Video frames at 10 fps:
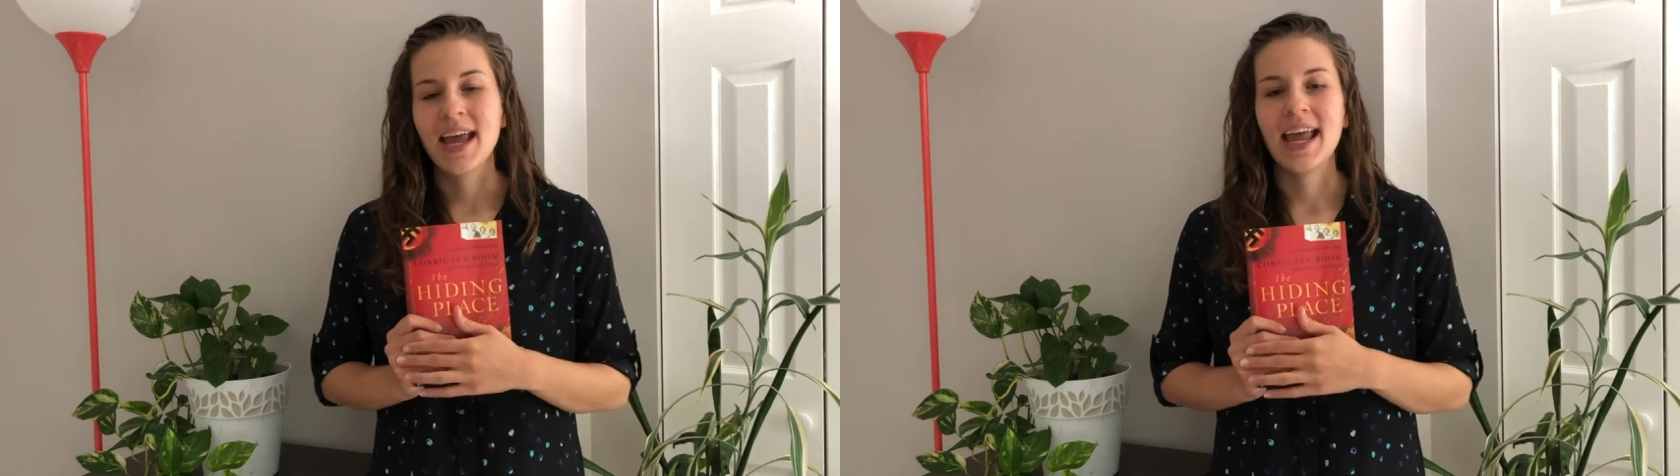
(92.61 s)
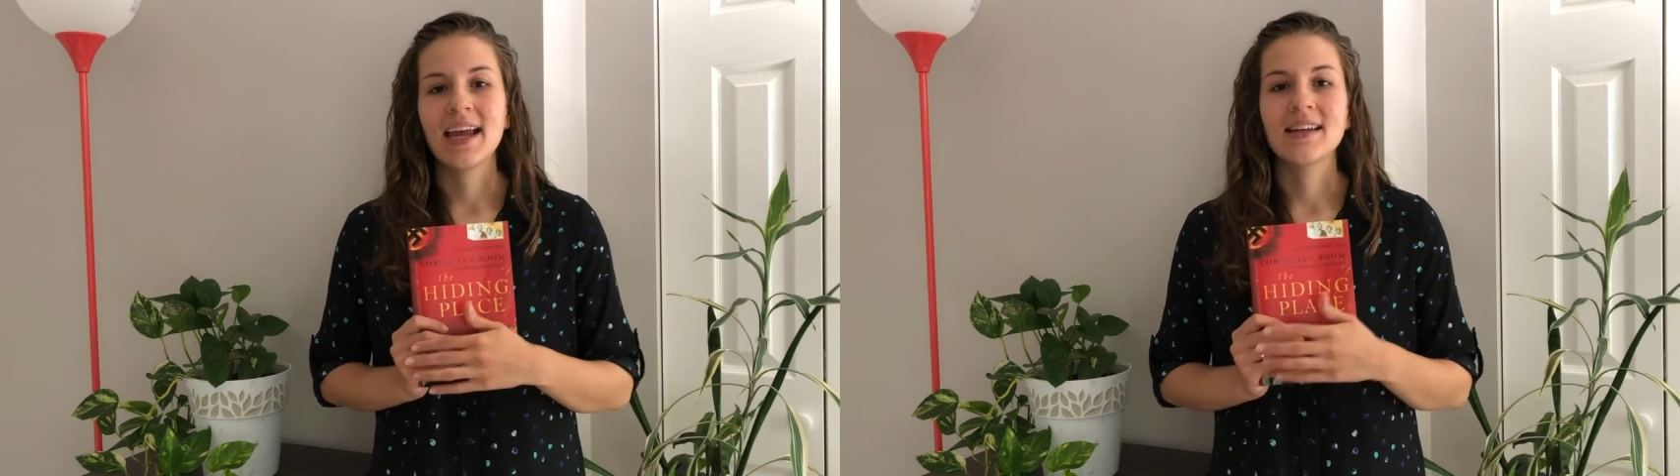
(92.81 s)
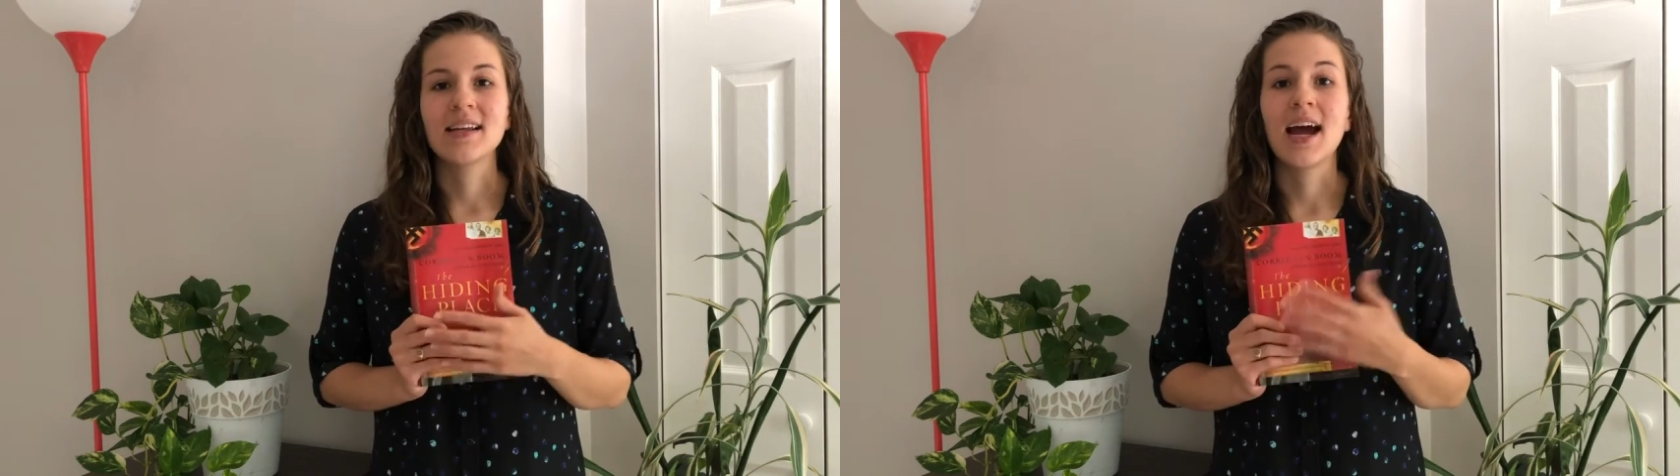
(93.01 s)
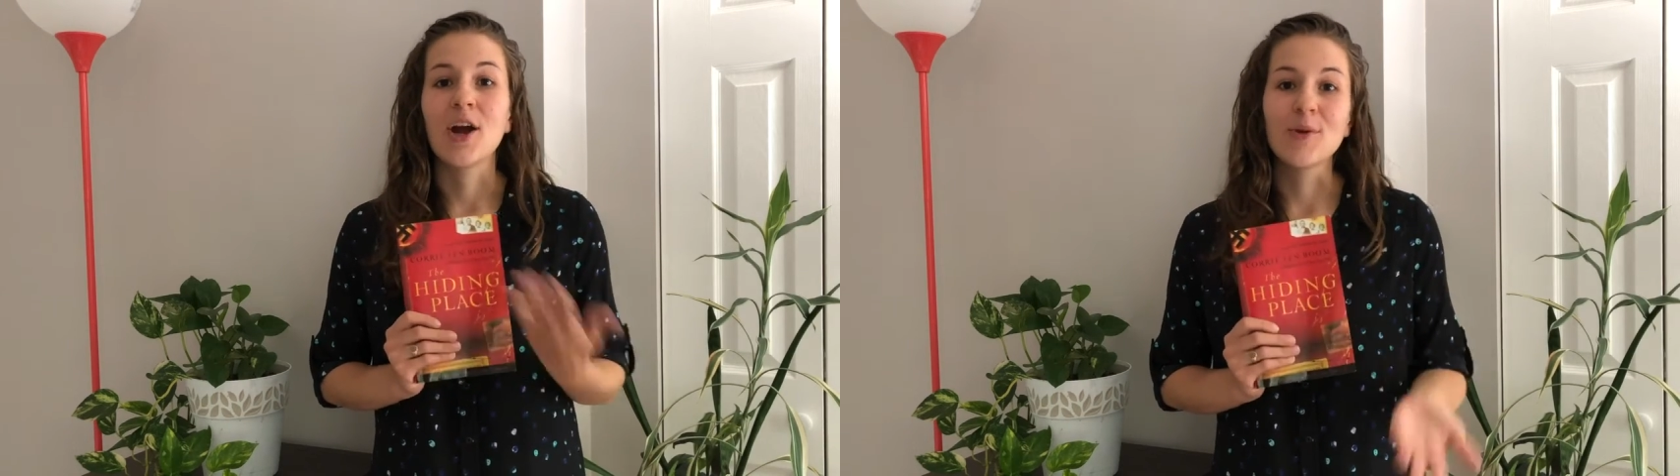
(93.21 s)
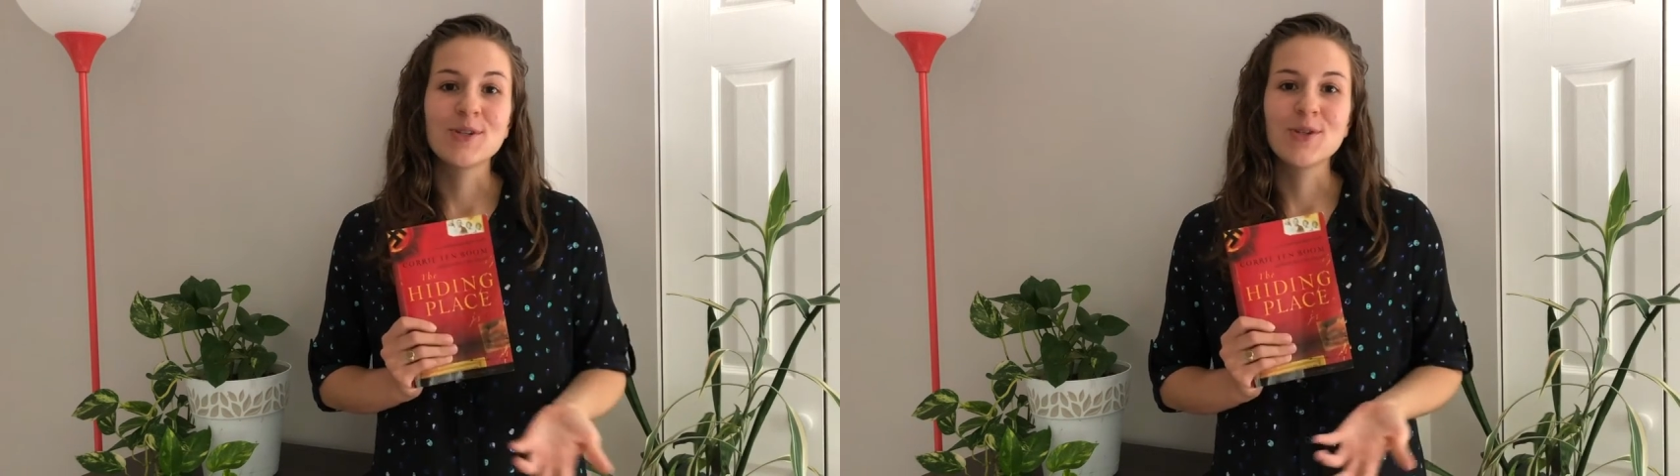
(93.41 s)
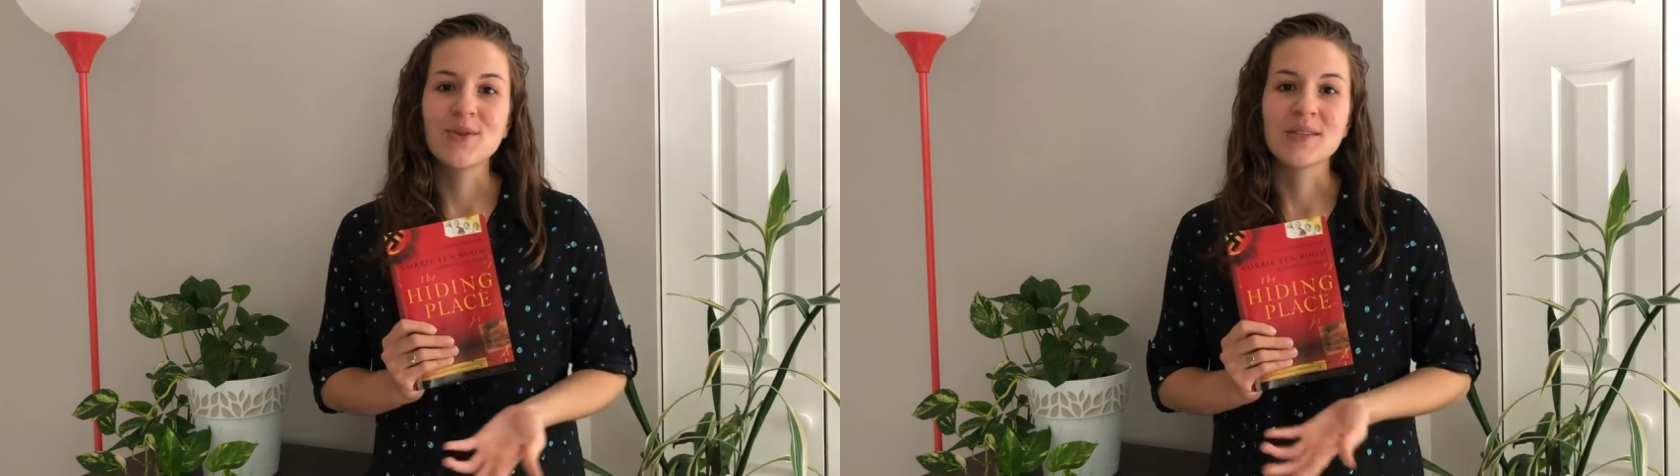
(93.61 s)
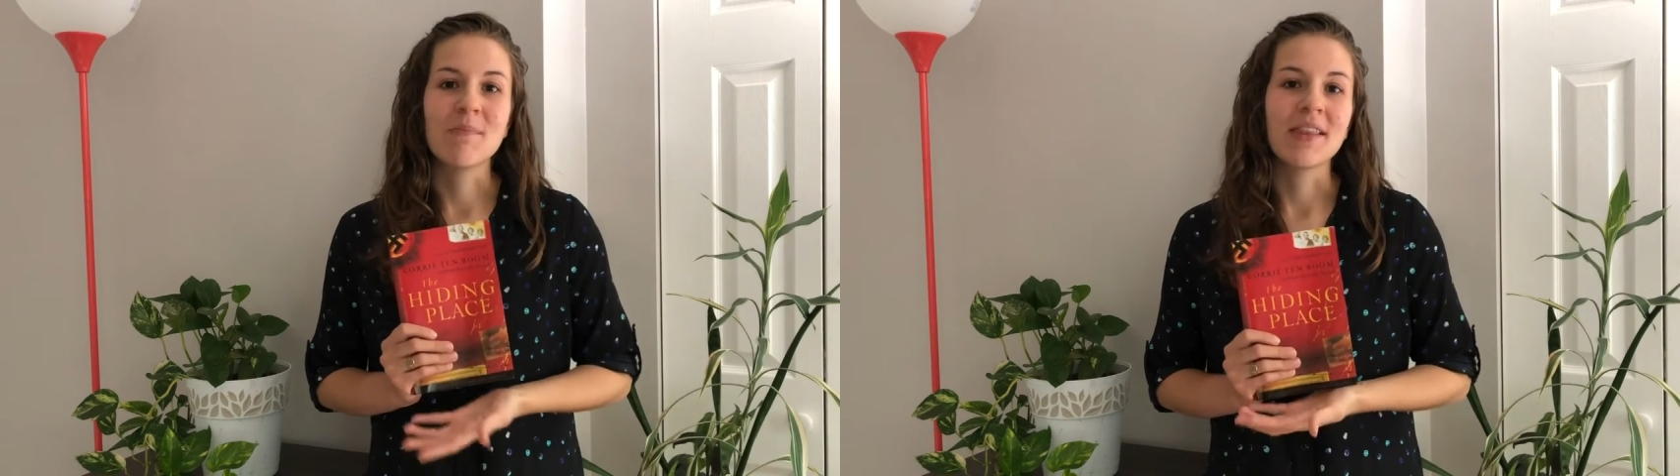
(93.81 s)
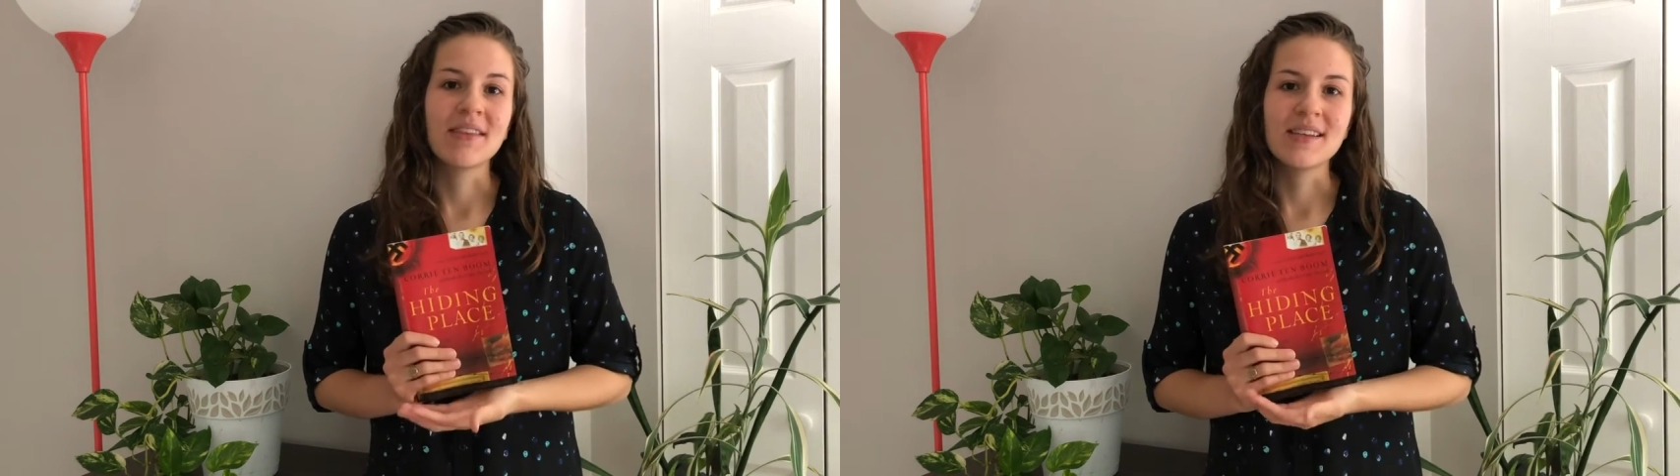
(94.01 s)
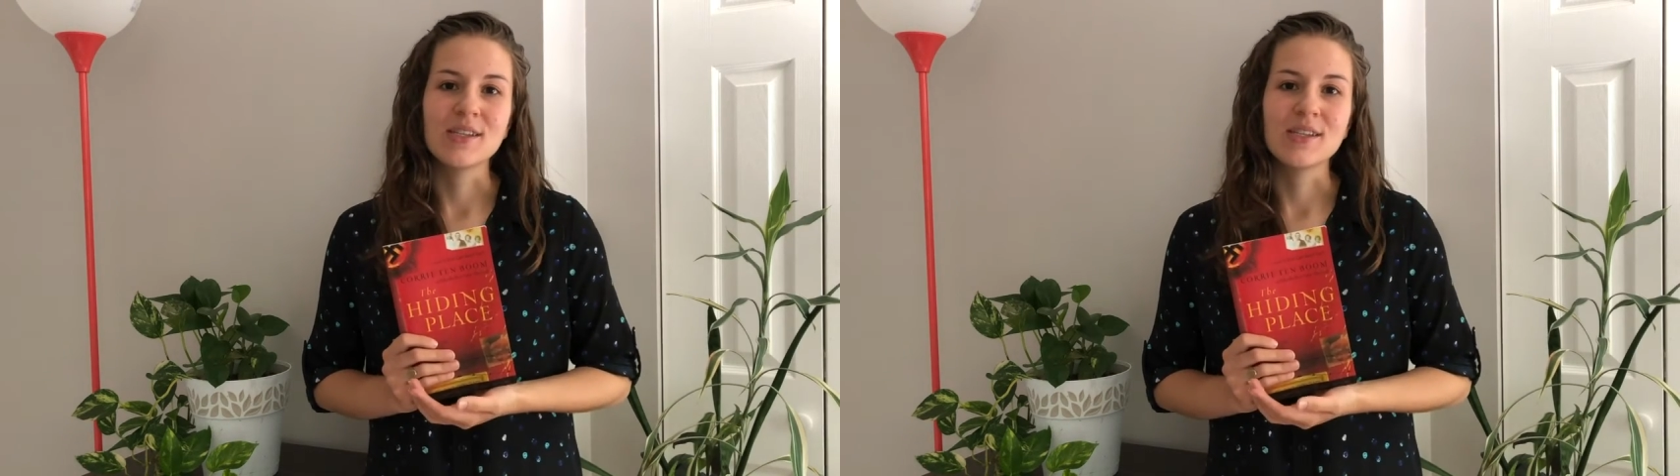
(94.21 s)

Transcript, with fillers: And I hope to do this monthly,